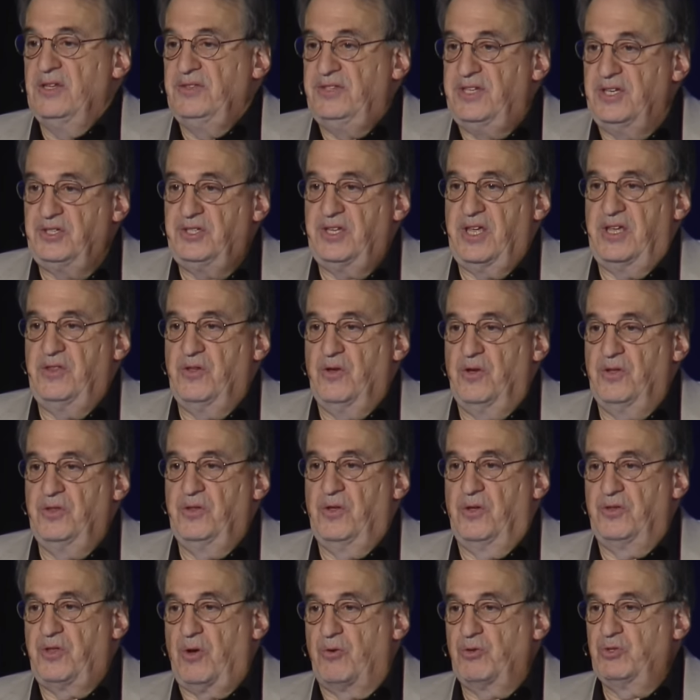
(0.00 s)

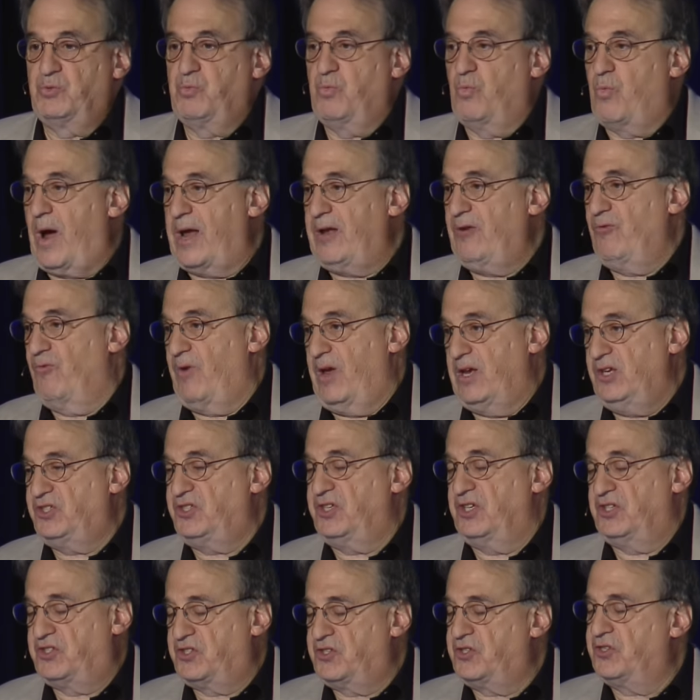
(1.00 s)
Those white
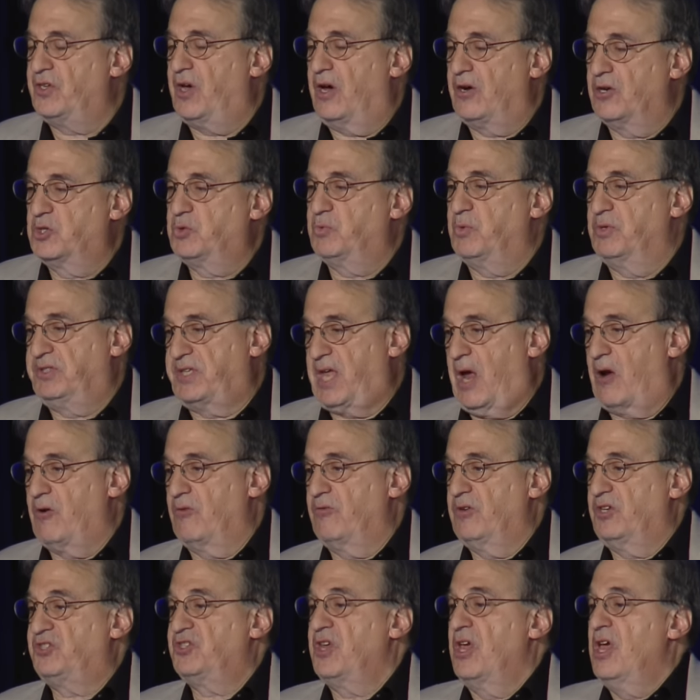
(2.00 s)
racist thugs were
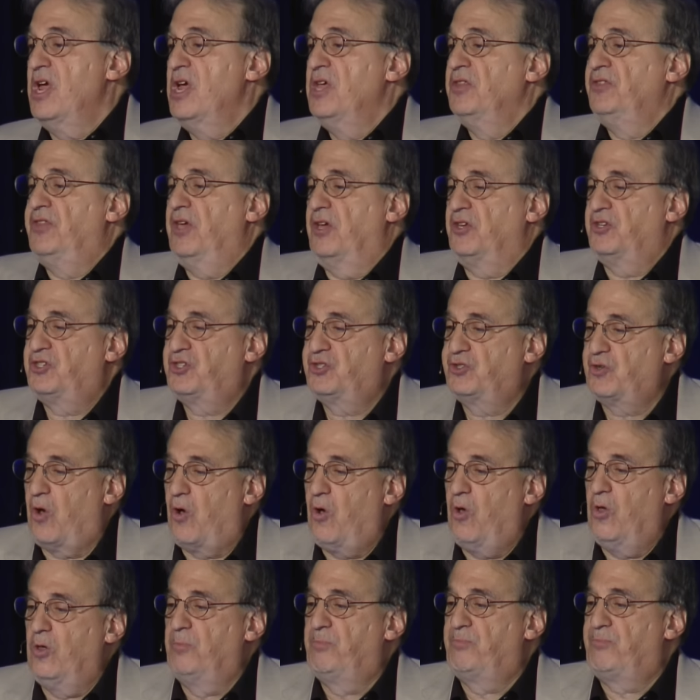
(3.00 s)
terrorists. The
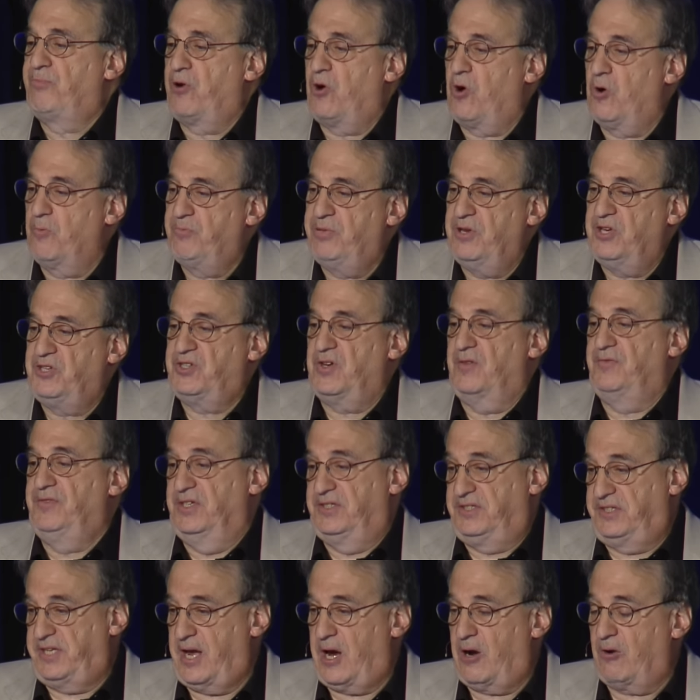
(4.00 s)
sole purpose of
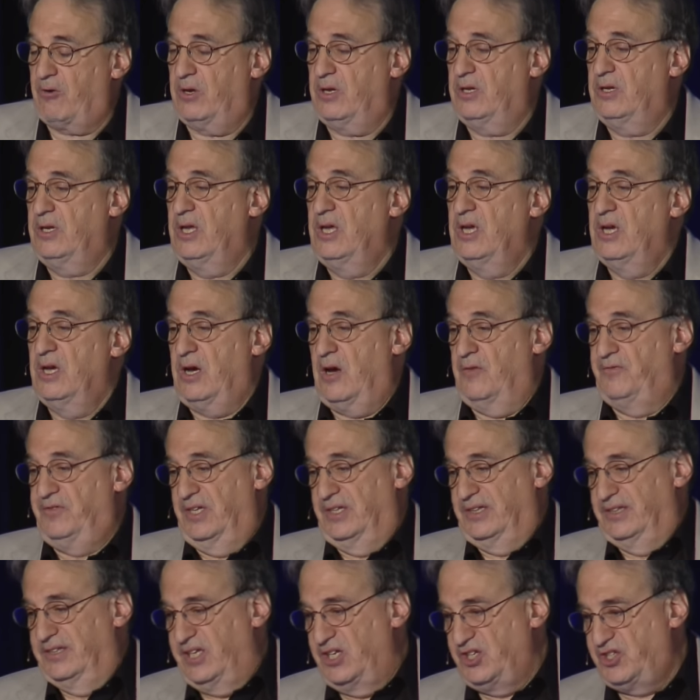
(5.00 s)
the terror, of
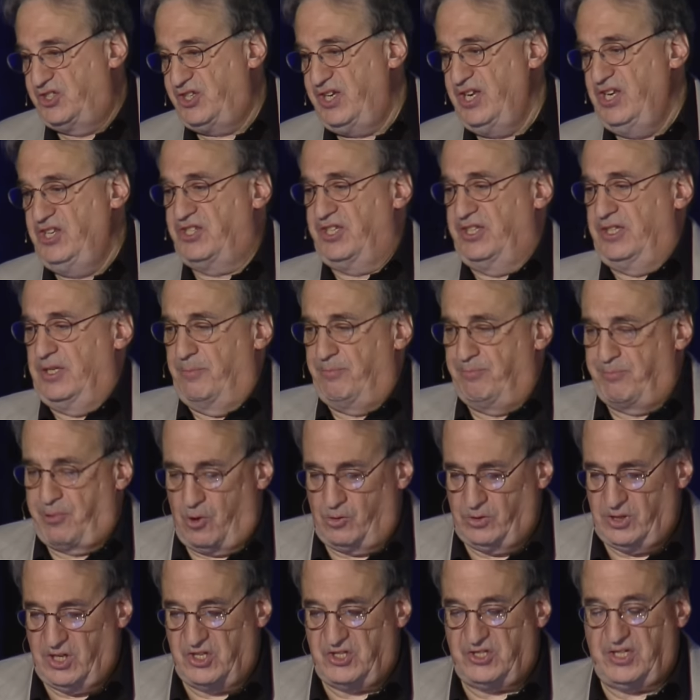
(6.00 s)
the lynchings and the
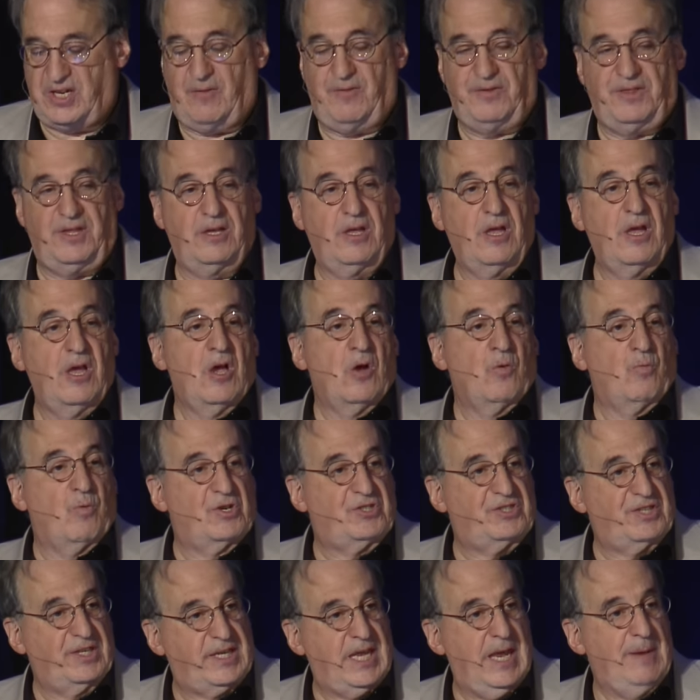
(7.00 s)
burnings and everything,
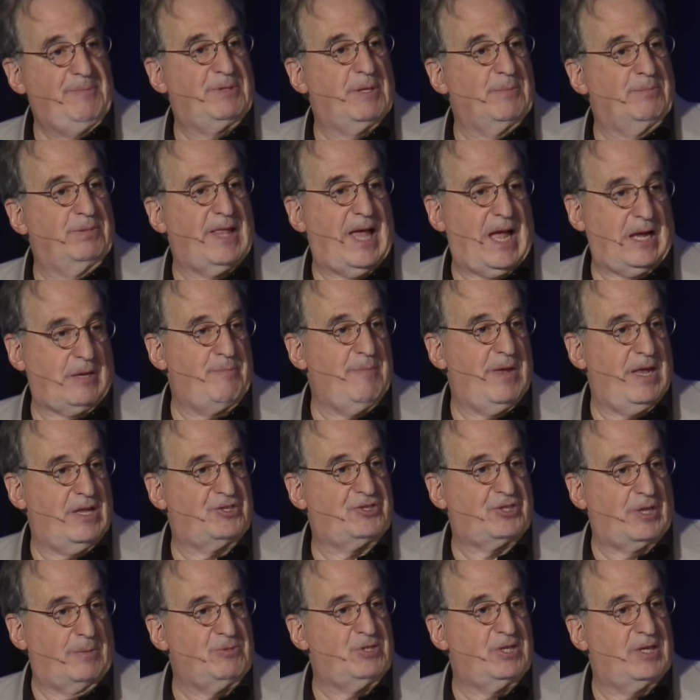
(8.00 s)
was to keep the black man
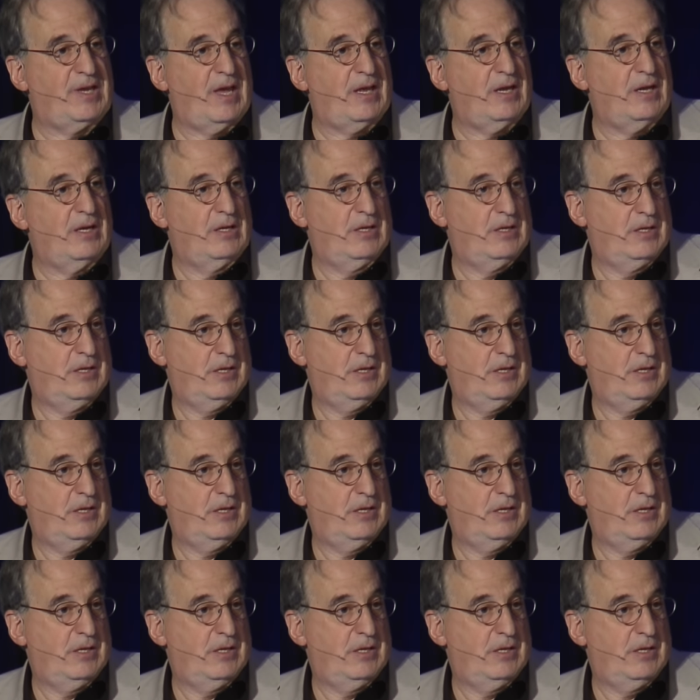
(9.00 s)
subjugated.